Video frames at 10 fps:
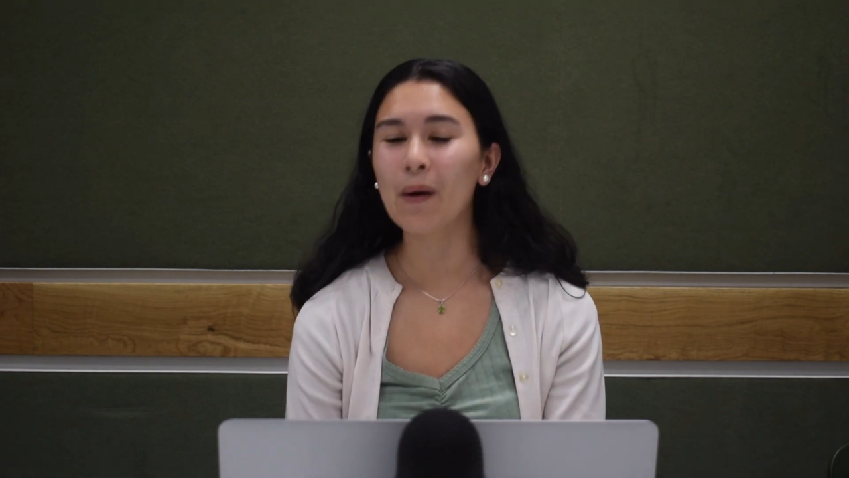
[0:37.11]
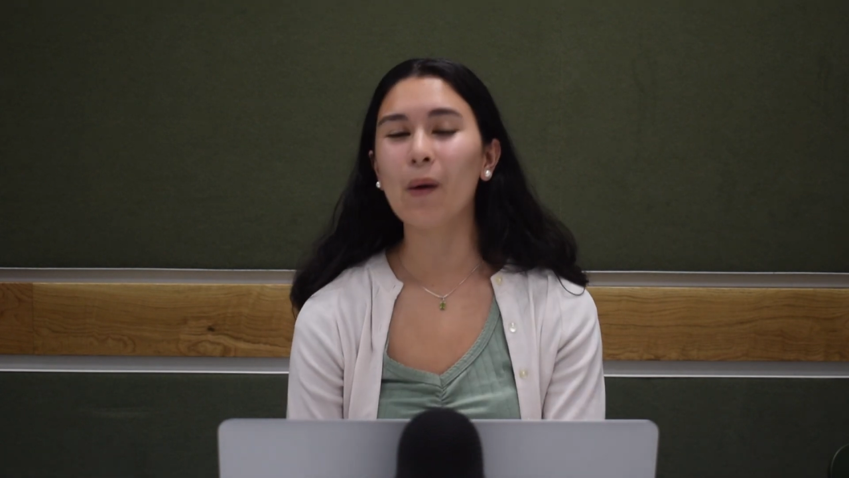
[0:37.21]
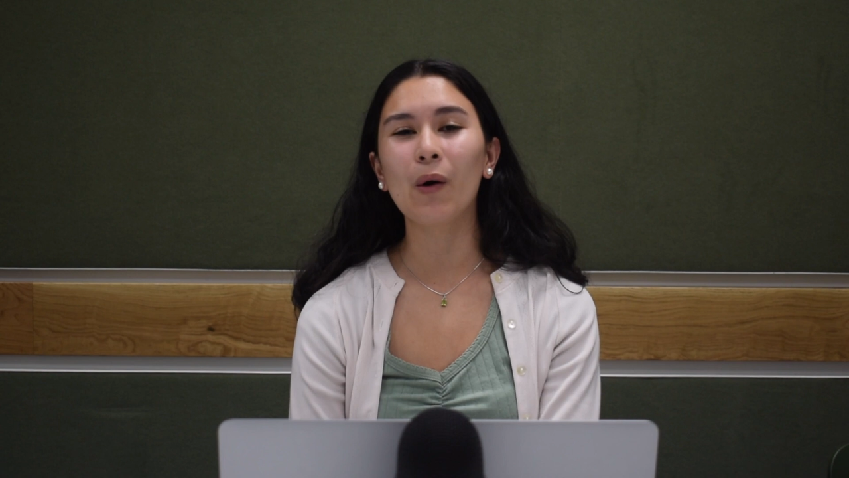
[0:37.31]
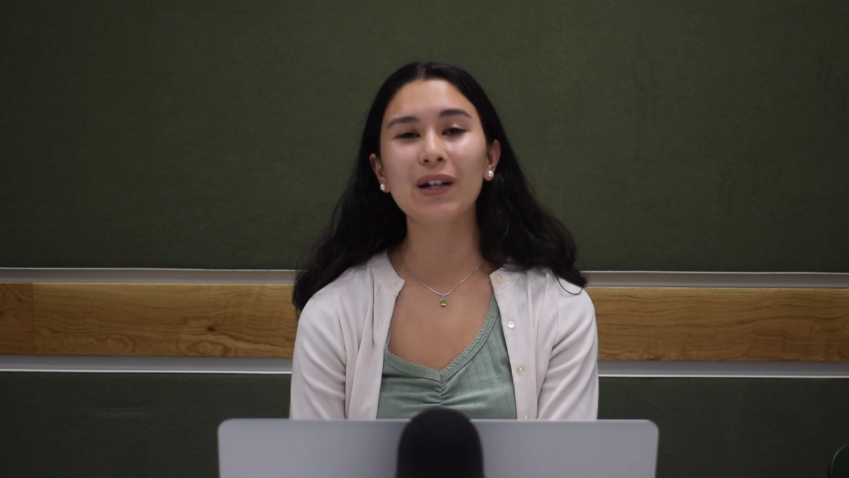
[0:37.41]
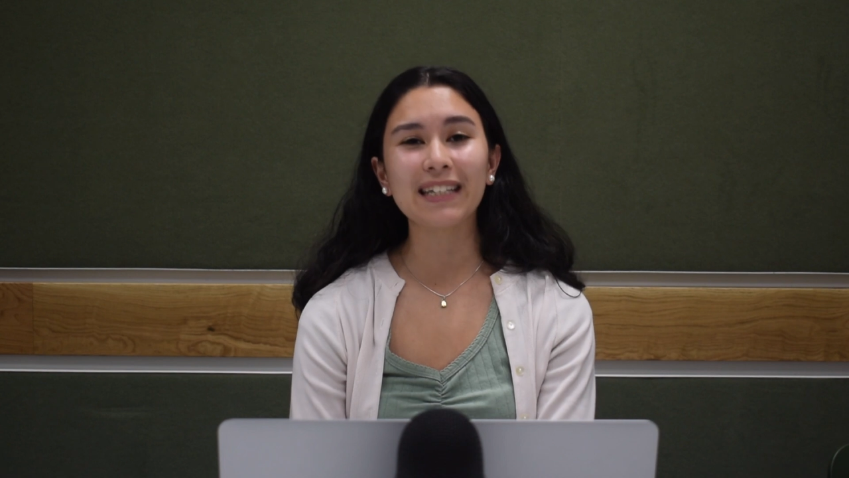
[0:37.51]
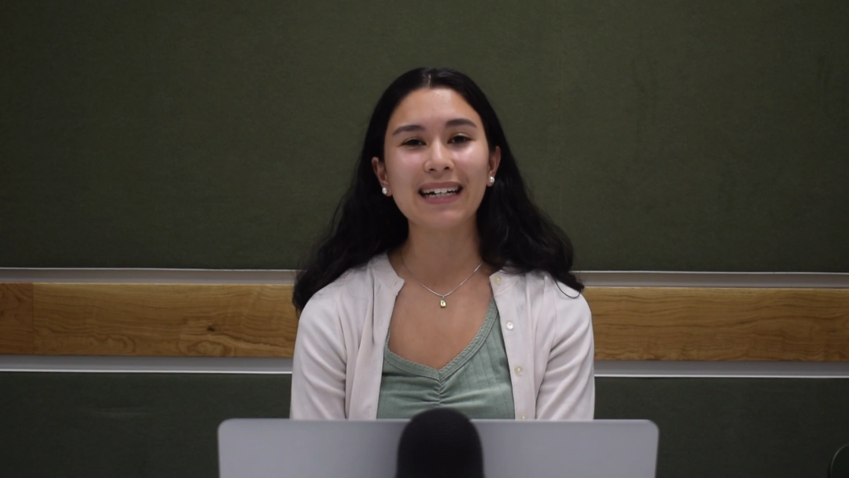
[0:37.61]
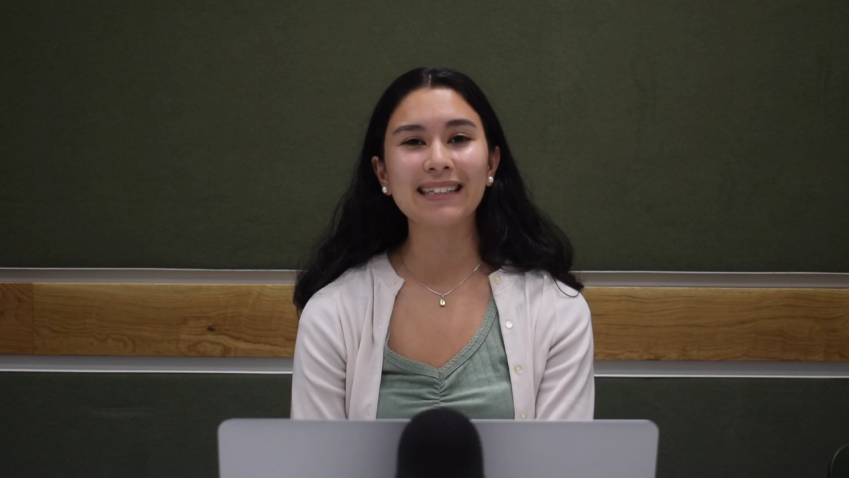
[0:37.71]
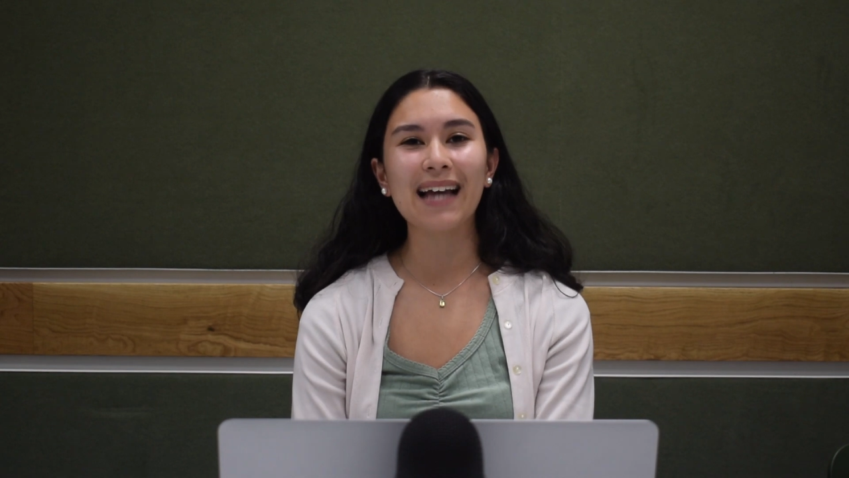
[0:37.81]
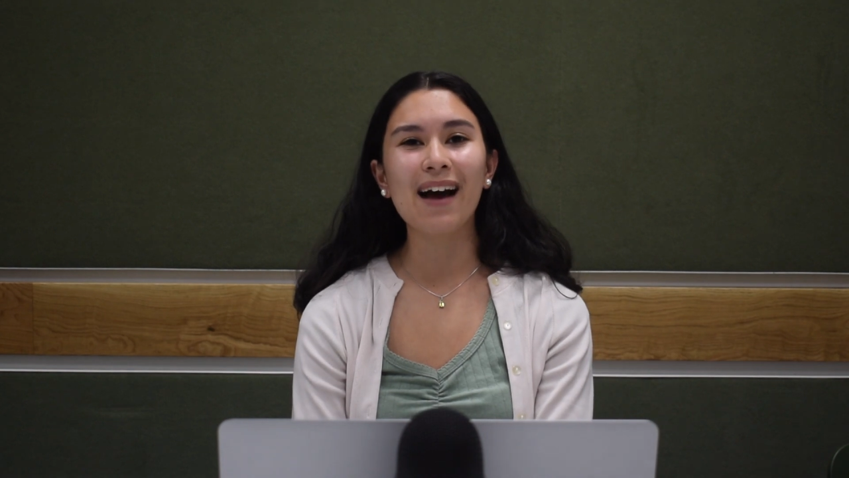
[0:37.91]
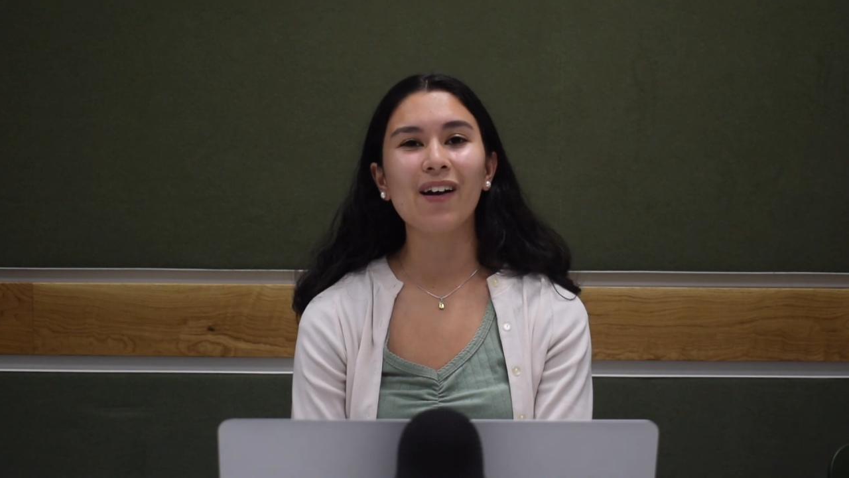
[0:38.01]
or check us
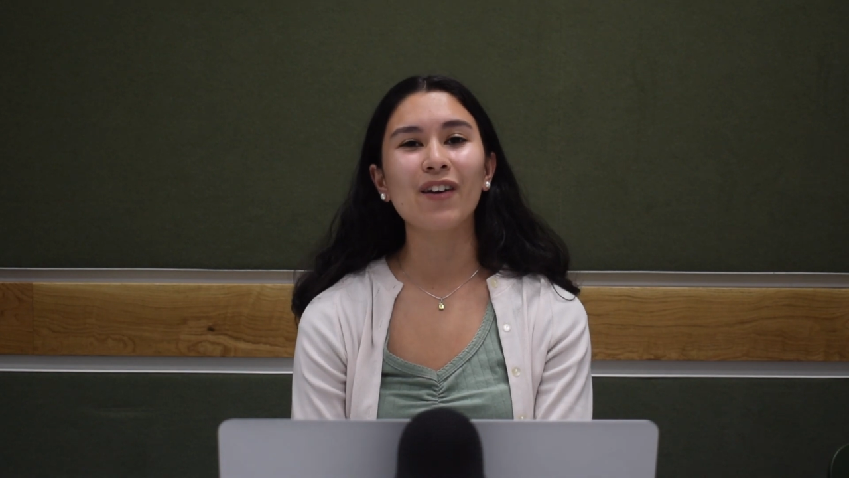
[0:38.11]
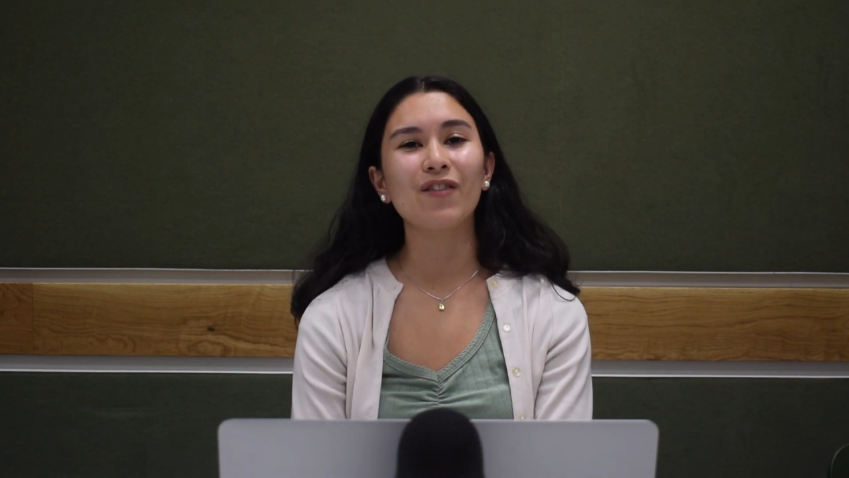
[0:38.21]
out on